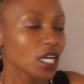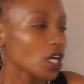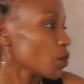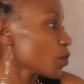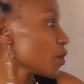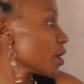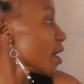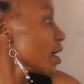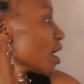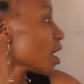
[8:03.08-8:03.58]

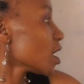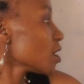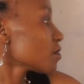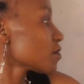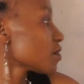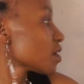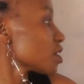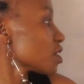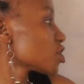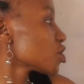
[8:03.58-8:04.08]
We
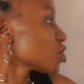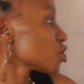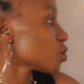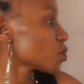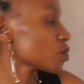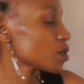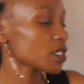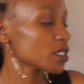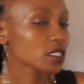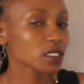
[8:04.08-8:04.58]
have the
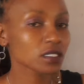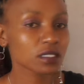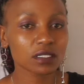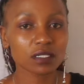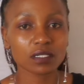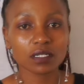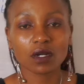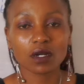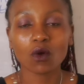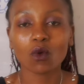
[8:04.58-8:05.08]

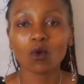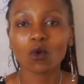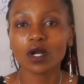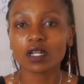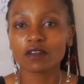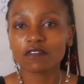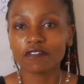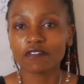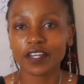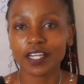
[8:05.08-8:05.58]
students'
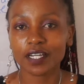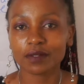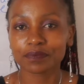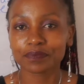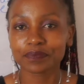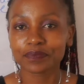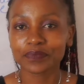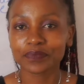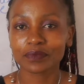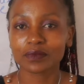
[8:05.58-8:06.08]
welfare.
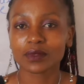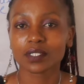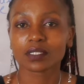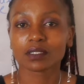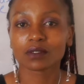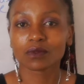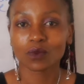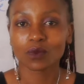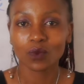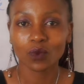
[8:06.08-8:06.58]

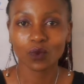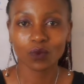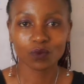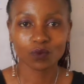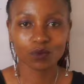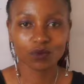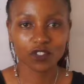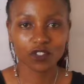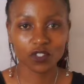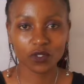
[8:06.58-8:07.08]

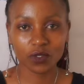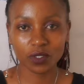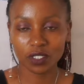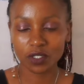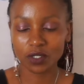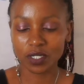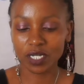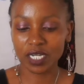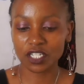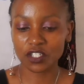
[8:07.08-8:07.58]
So
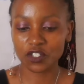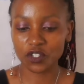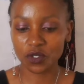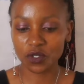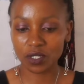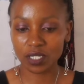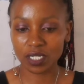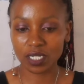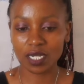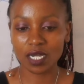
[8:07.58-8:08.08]
you can
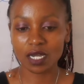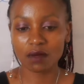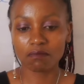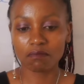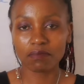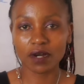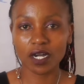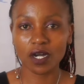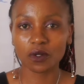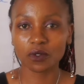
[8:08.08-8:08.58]
talk
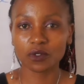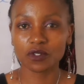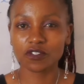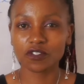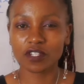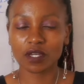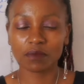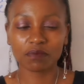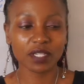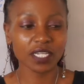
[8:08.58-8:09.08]
about
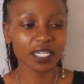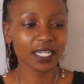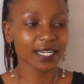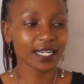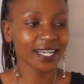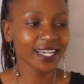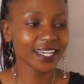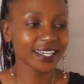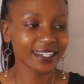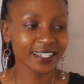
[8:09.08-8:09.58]
something
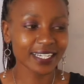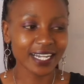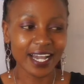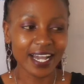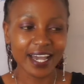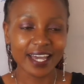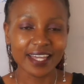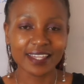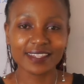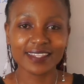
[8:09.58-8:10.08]
like
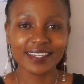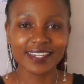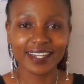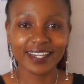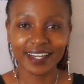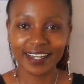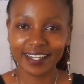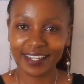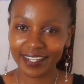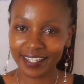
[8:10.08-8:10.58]
their
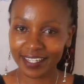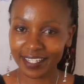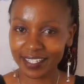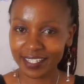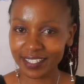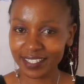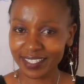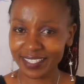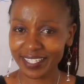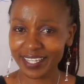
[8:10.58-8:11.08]

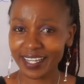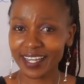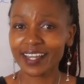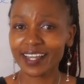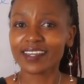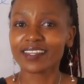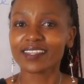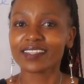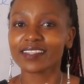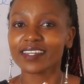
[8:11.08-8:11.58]
health,
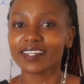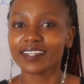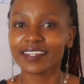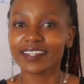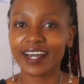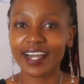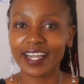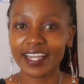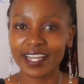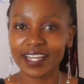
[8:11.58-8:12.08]
the
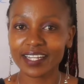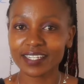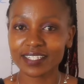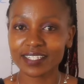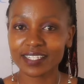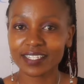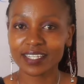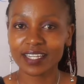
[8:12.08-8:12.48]
diet,